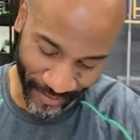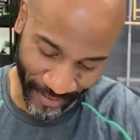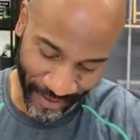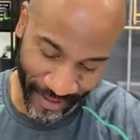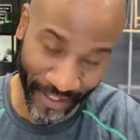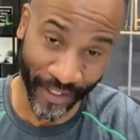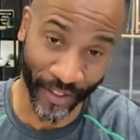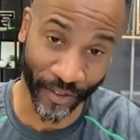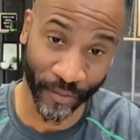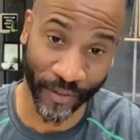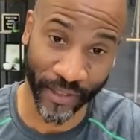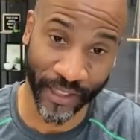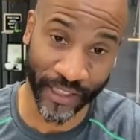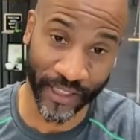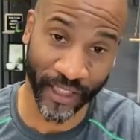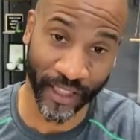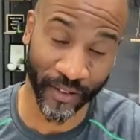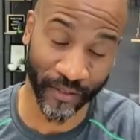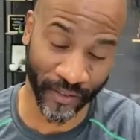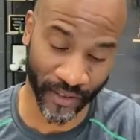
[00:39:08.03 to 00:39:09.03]
I had a
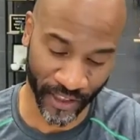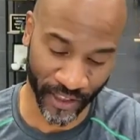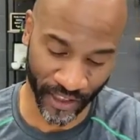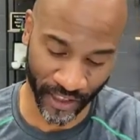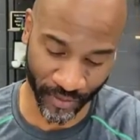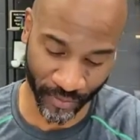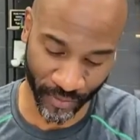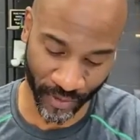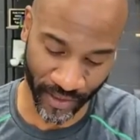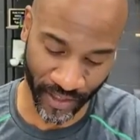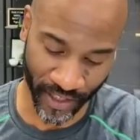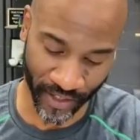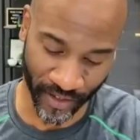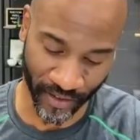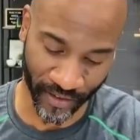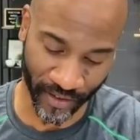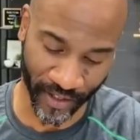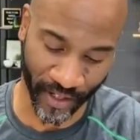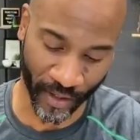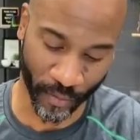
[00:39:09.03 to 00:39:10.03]
great conversation with
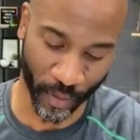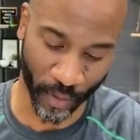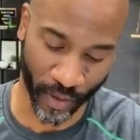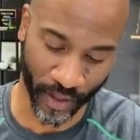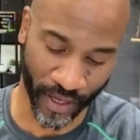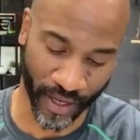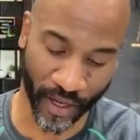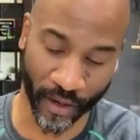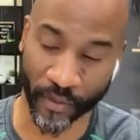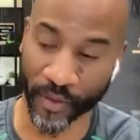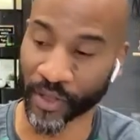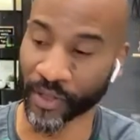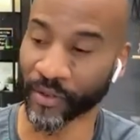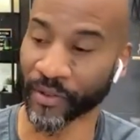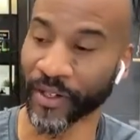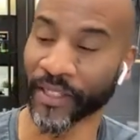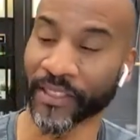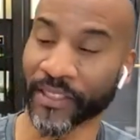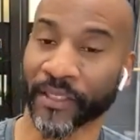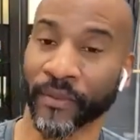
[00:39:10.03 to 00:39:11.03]
Carrie about how we
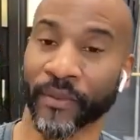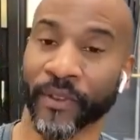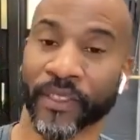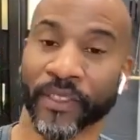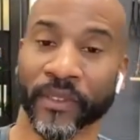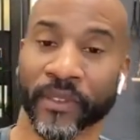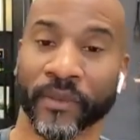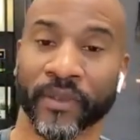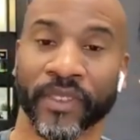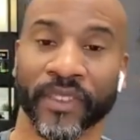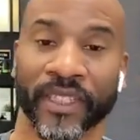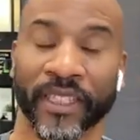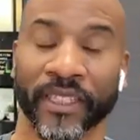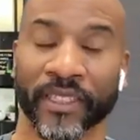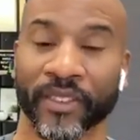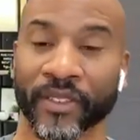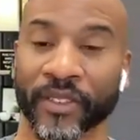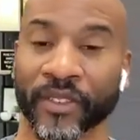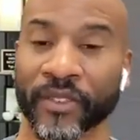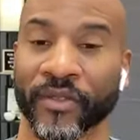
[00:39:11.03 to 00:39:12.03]
create something
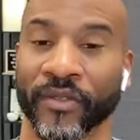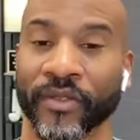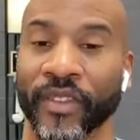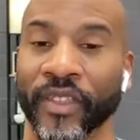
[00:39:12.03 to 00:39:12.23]
substantial,